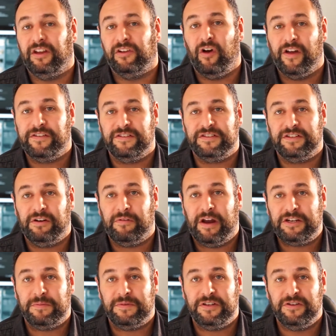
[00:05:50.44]
licensing
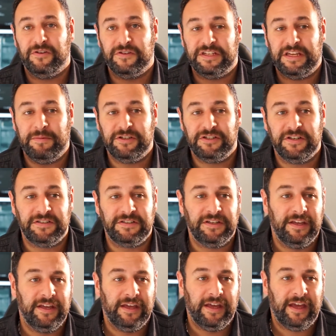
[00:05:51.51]
arrangement to use the
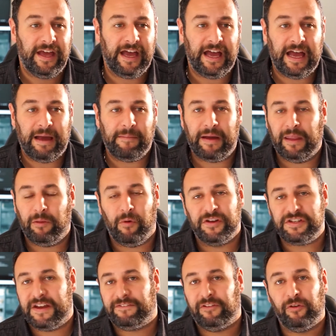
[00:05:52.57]
images.
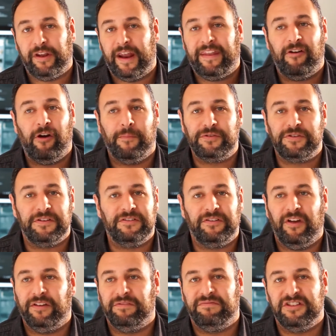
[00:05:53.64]
Otherwise, you have to look at other
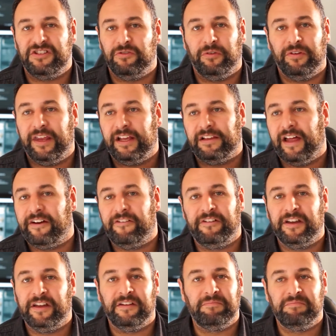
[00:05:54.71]
options like digital
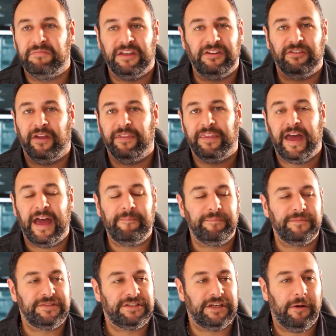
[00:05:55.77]
decluttering and things like
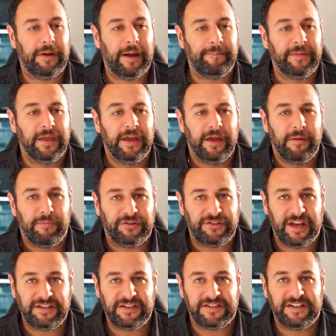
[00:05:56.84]
that. So
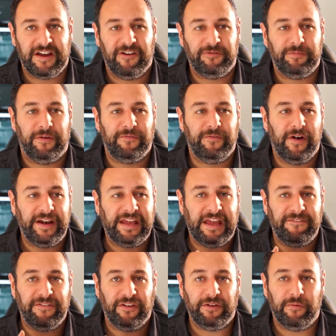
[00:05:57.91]
protect yourselves by finding out
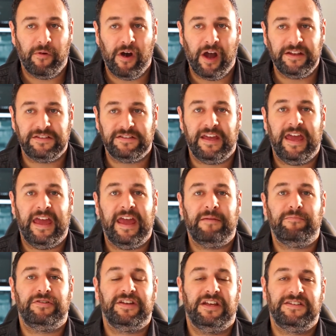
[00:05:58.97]
if you've got the rights,
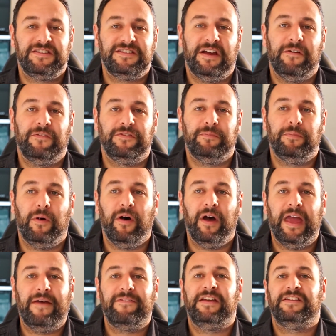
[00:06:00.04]
and protect yourselves
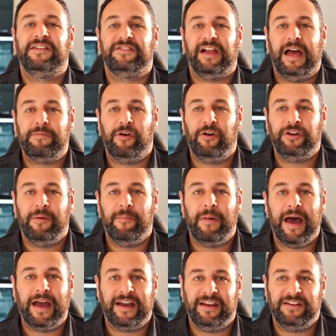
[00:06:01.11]
by having a disclaimer on your
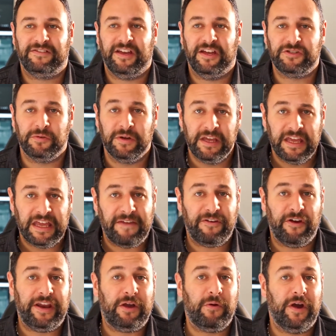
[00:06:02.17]
marketing schedule. If
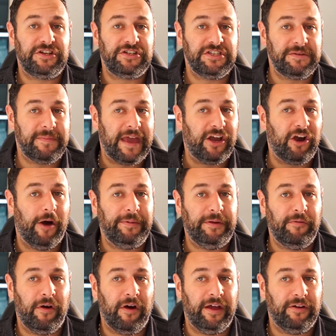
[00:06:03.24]
you've got any questions about
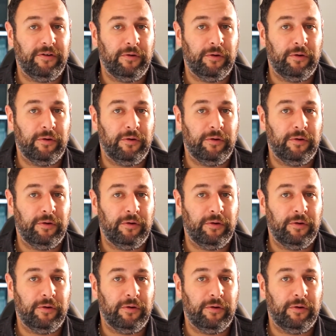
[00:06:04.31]
copyright